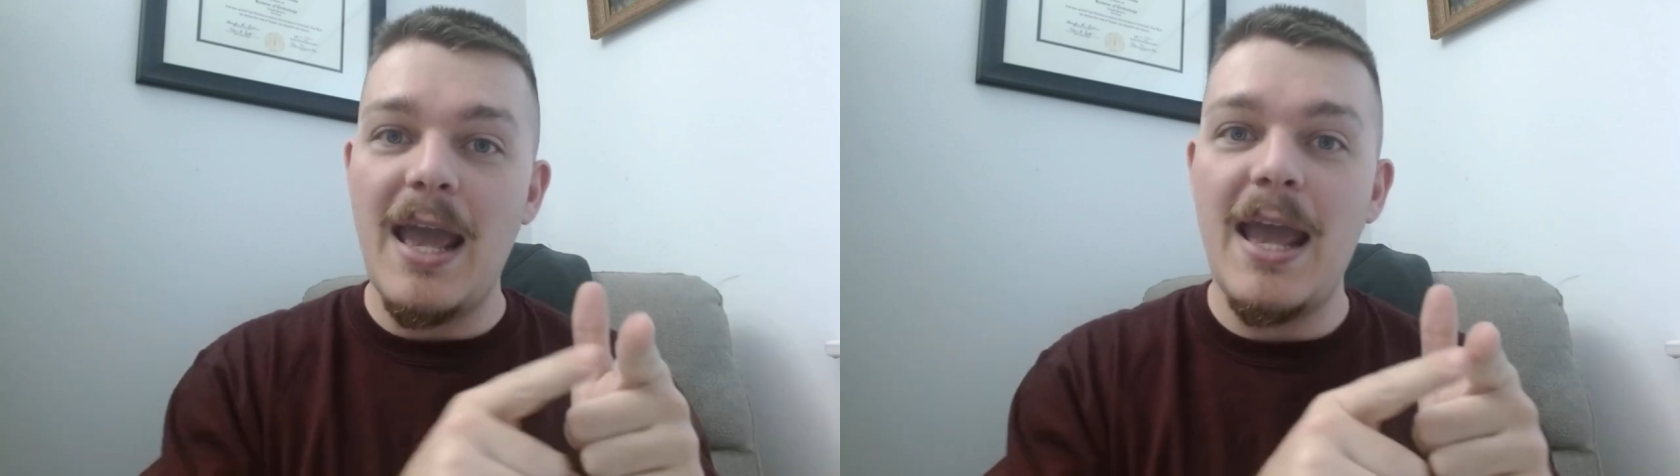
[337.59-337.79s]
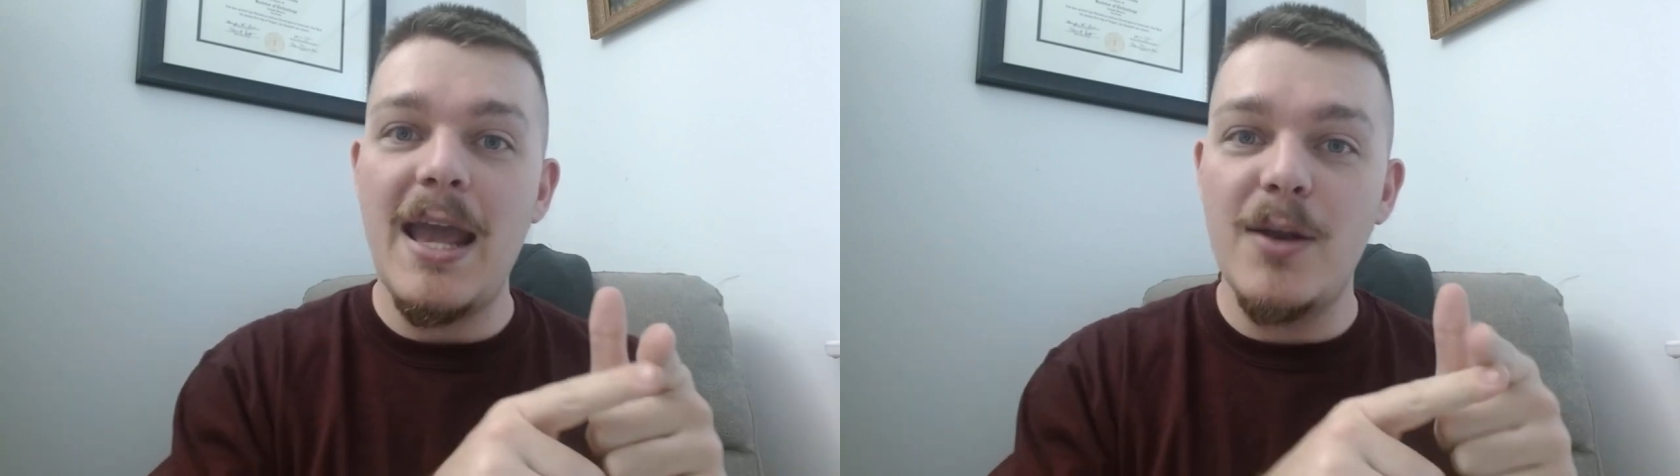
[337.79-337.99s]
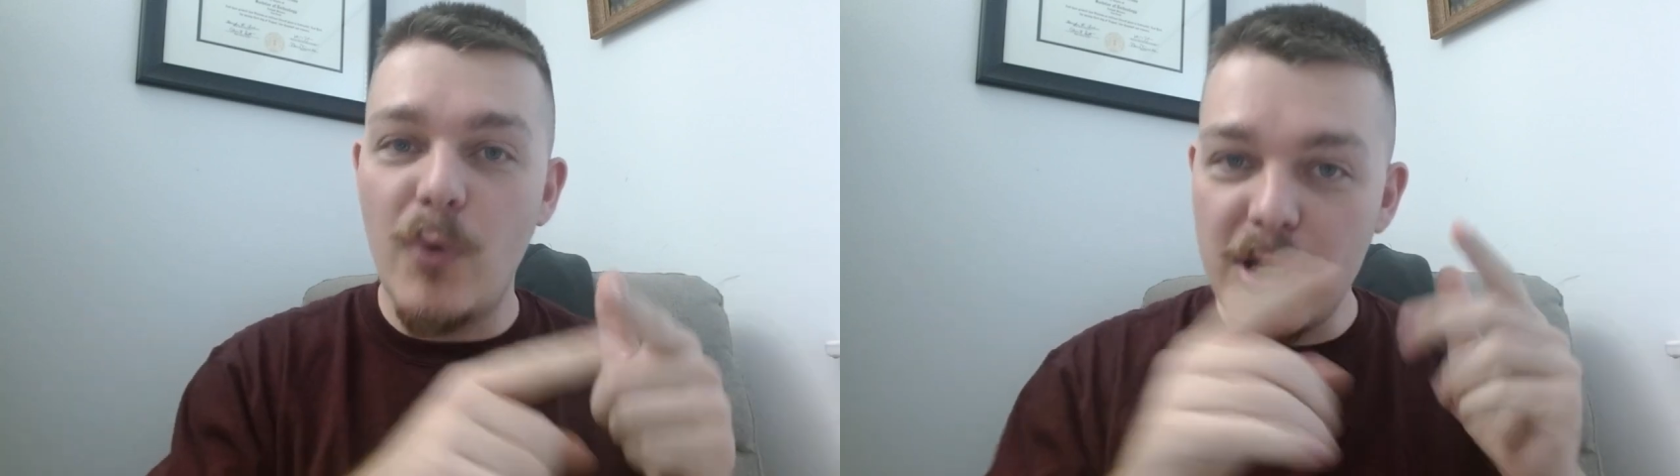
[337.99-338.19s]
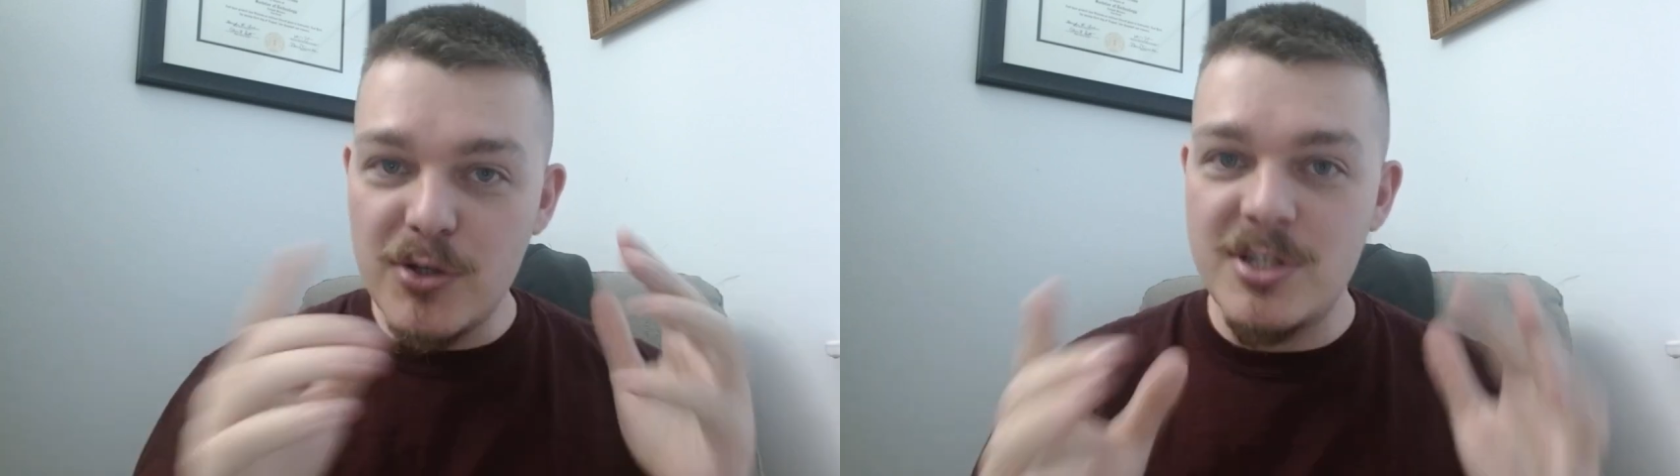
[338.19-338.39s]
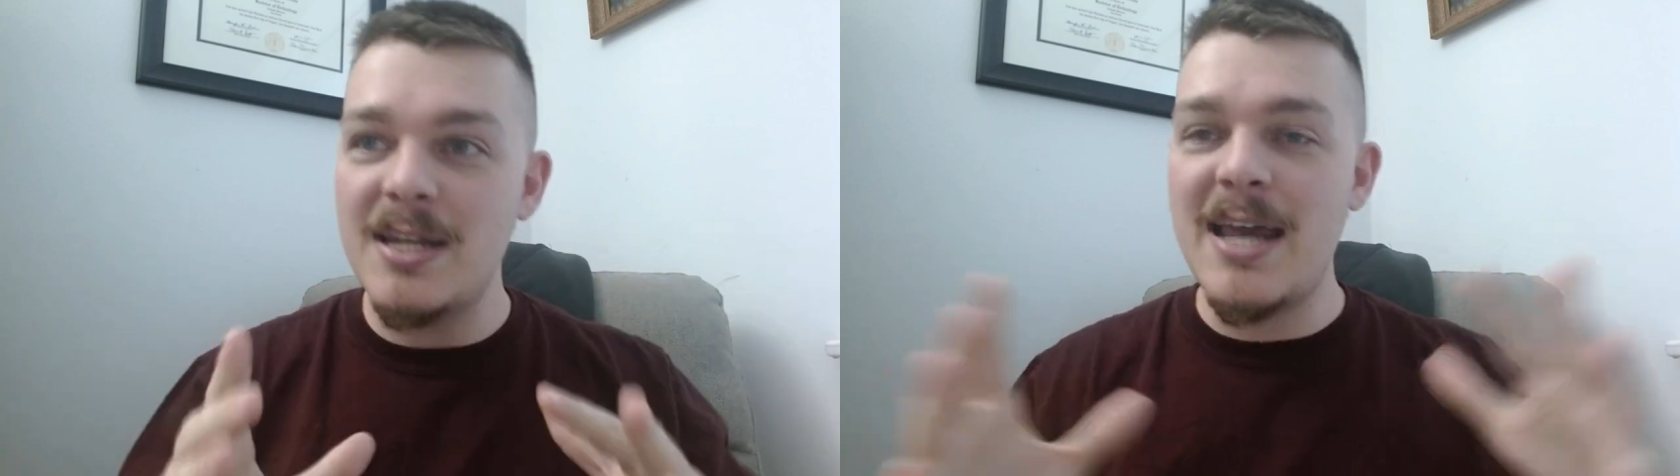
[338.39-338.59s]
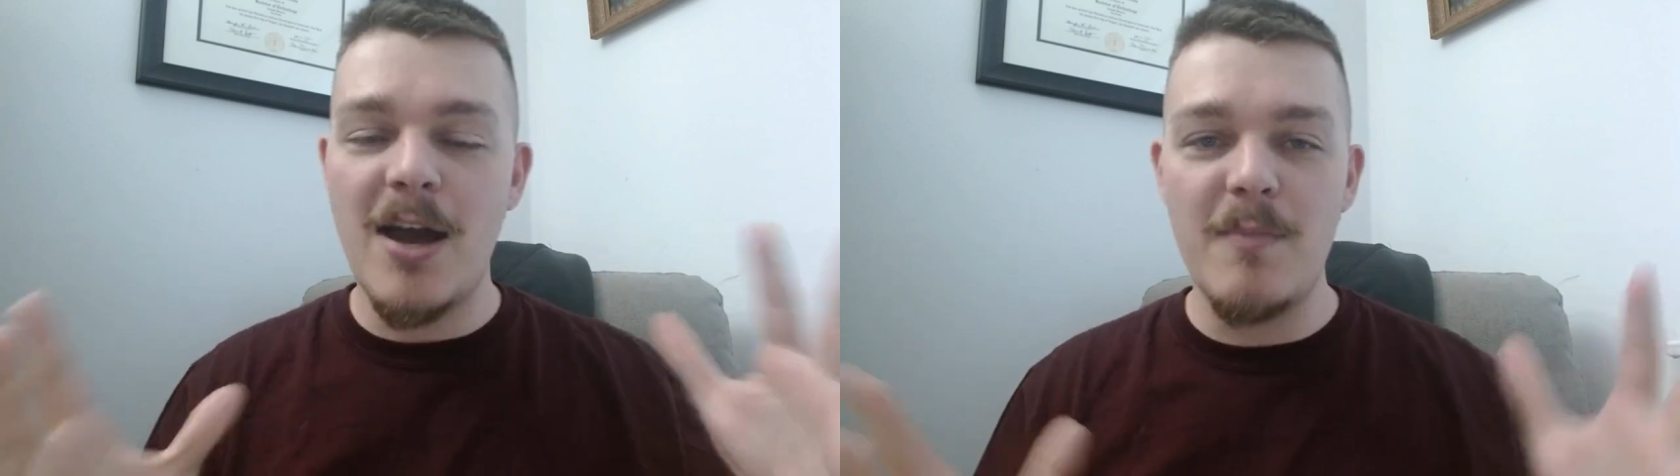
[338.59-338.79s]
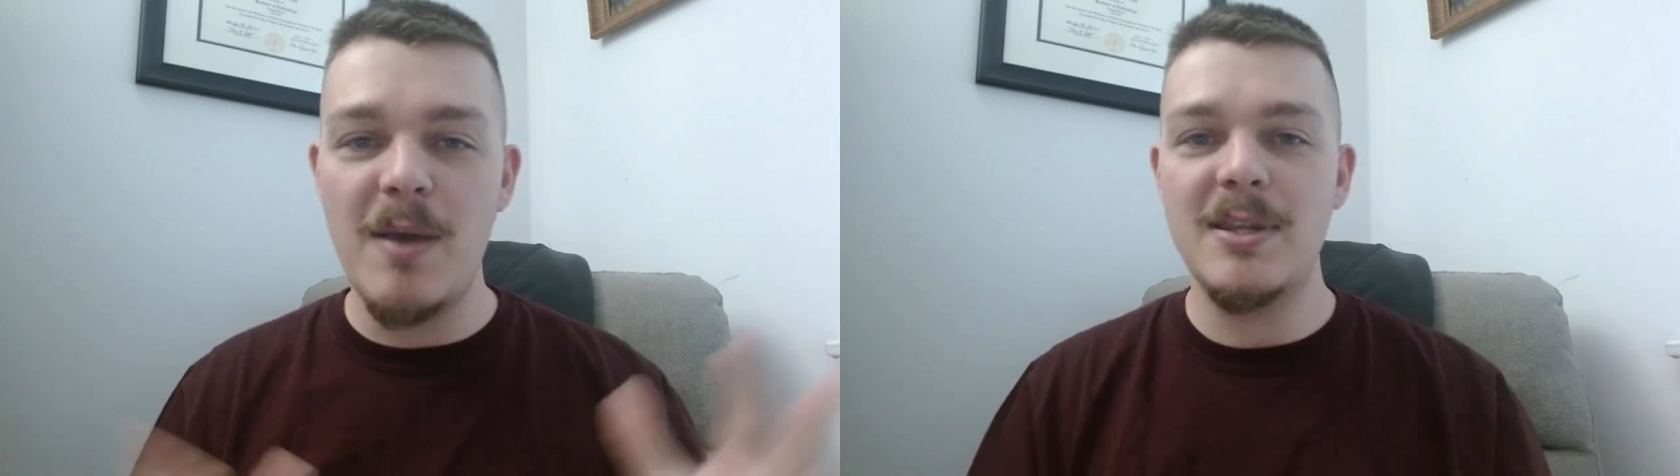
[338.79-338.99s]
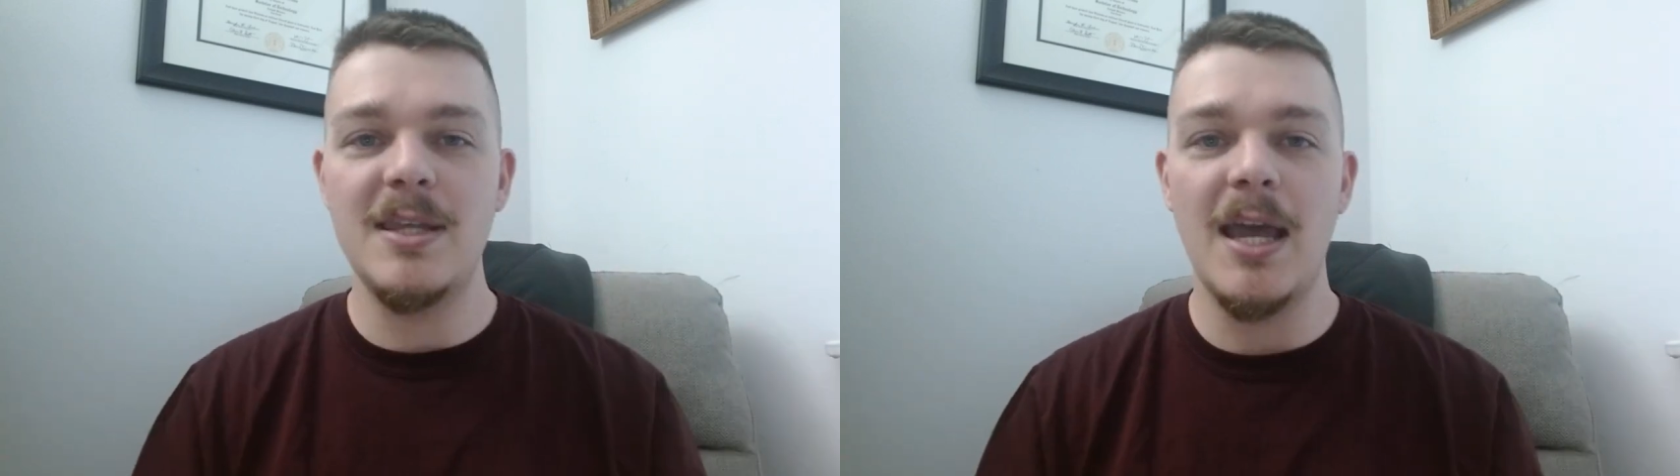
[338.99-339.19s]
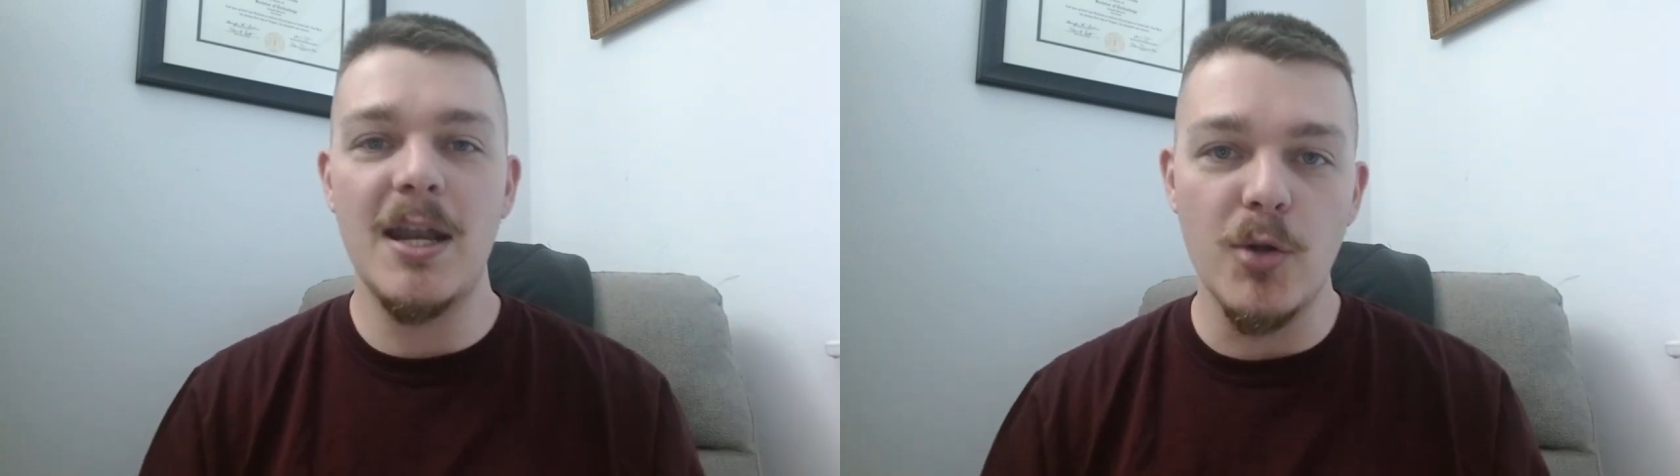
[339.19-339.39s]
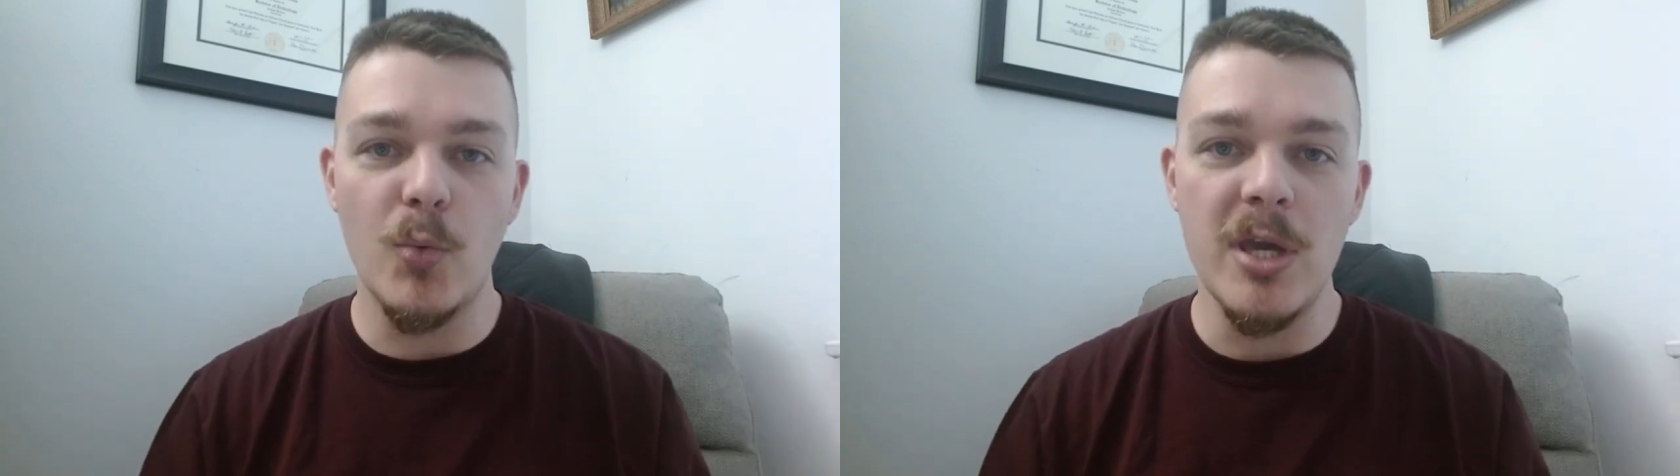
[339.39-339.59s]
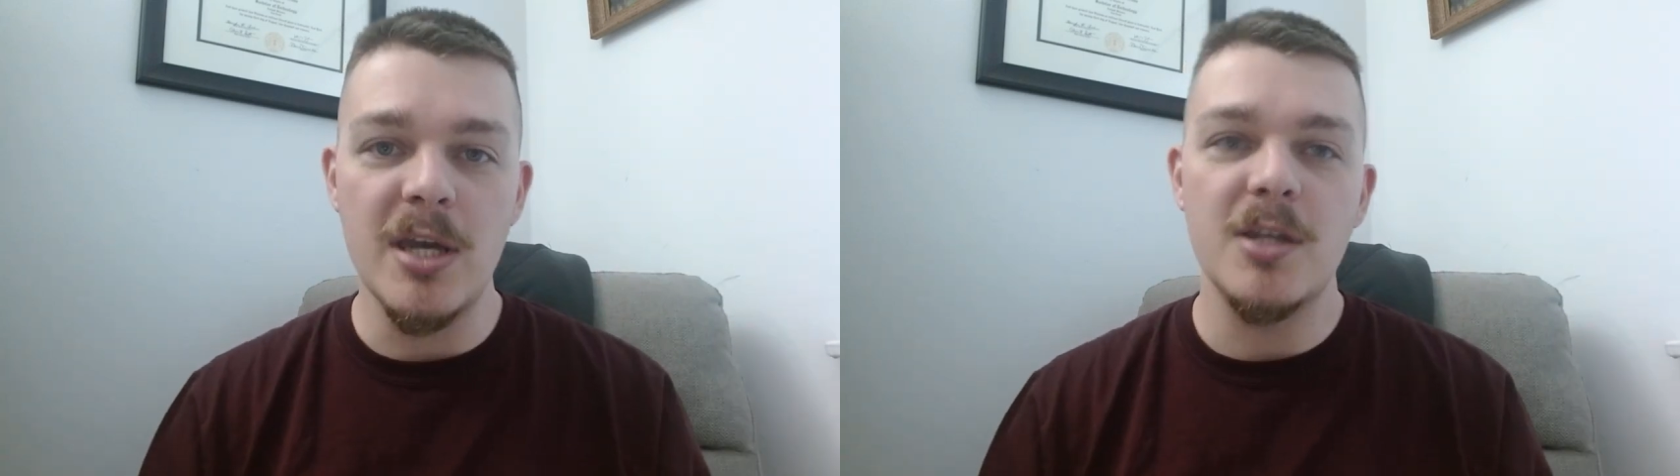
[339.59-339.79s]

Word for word: And when you sit down, maybe at the end of the week,